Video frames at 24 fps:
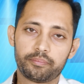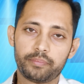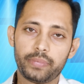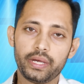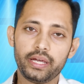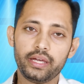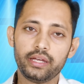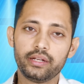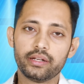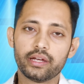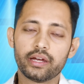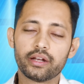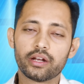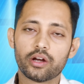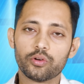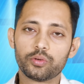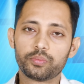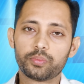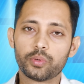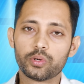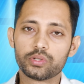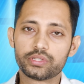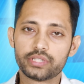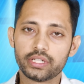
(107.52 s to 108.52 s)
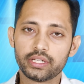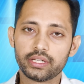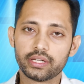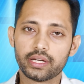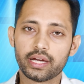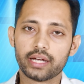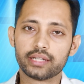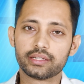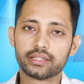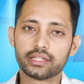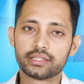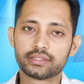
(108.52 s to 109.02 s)
pain and outpoaching
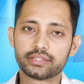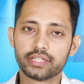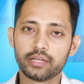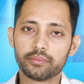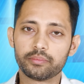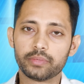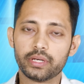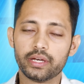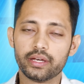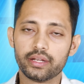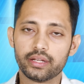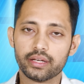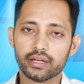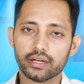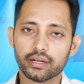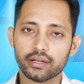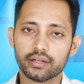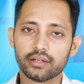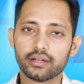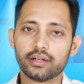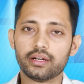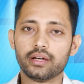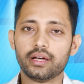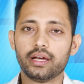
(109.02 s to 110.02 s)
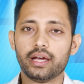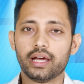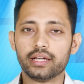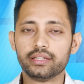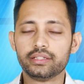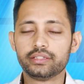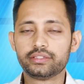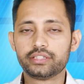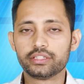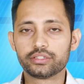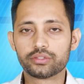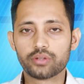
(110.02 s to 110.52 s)
at that same area,
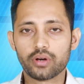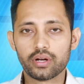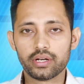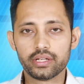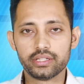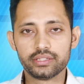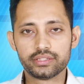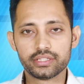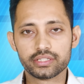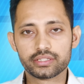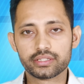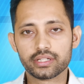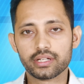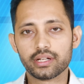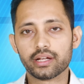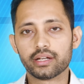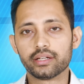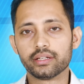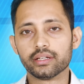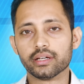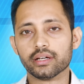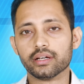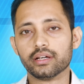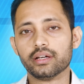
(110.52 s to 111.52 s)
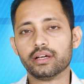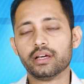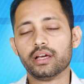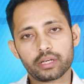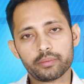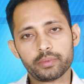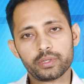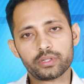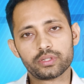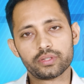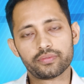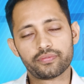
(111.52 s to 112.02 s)
and this is called incisional hernia.
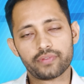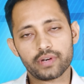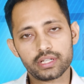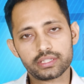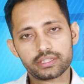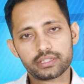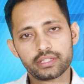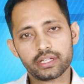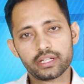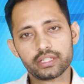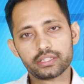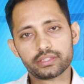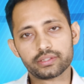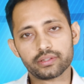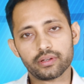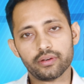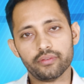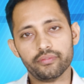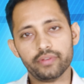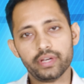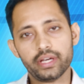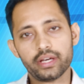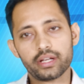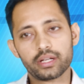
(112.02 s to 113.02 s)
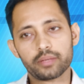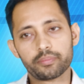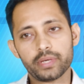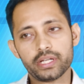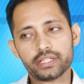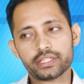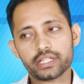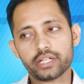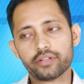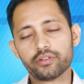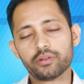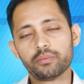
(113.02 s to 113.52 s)
Coming to the first stage where
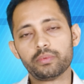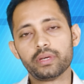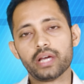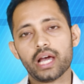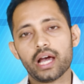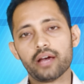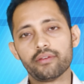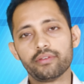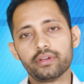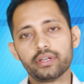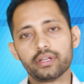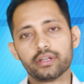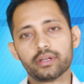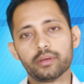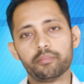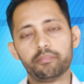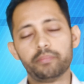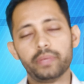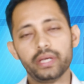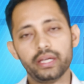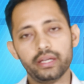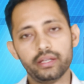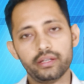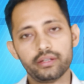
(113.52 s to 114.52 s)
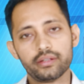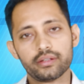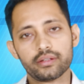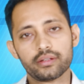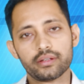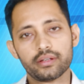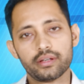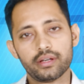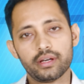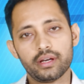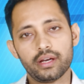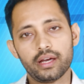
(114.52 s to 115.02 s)
patient will be having pain
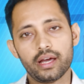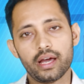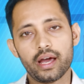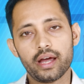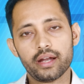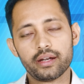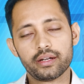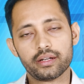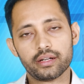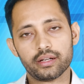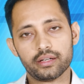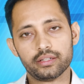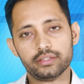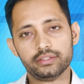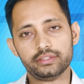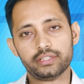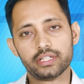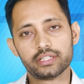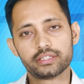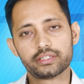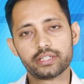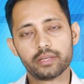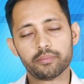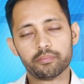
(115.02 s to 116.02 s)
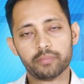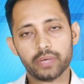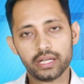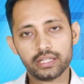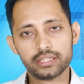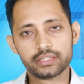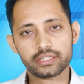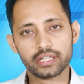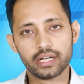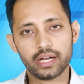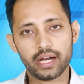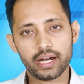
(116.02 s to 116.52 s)
and just a
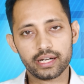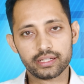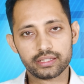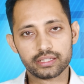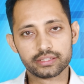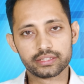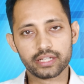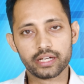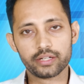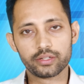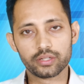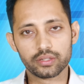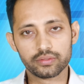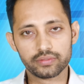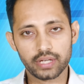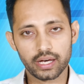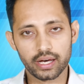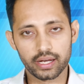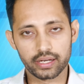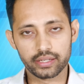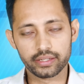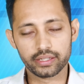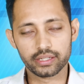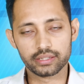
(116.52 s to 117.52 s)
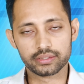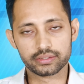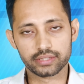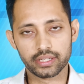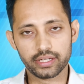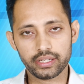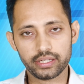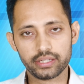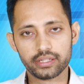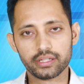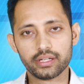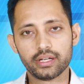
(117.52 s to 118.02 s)
bulge at the site of the hernial
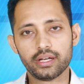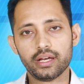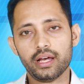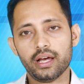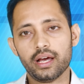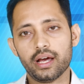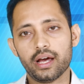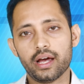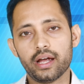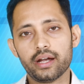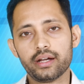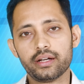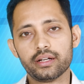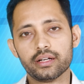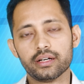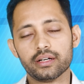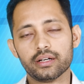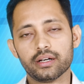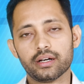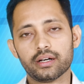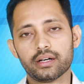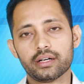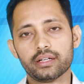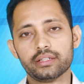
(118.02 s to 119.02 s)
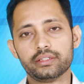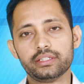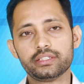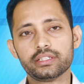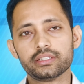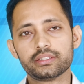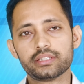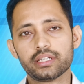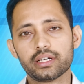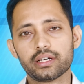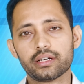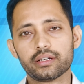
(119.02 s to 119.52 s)
site, and this
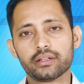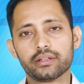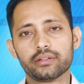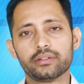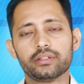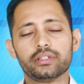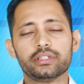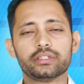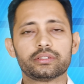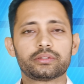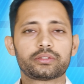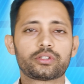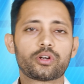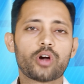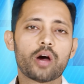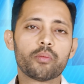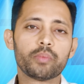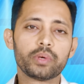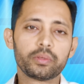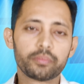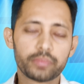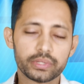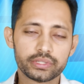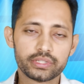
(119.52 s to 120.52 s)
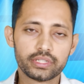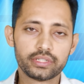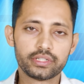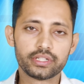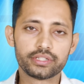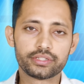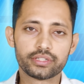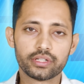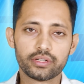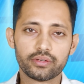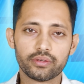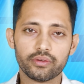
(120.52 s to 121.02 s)
is the common
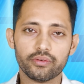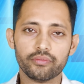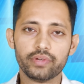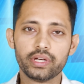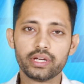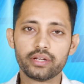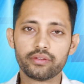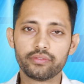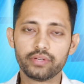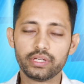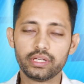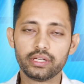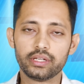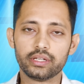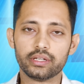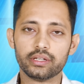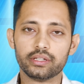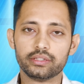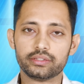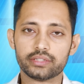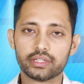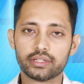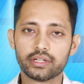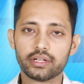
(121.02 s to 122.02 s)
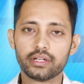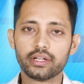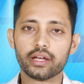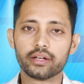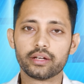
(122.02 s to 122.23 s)
presentation where we generally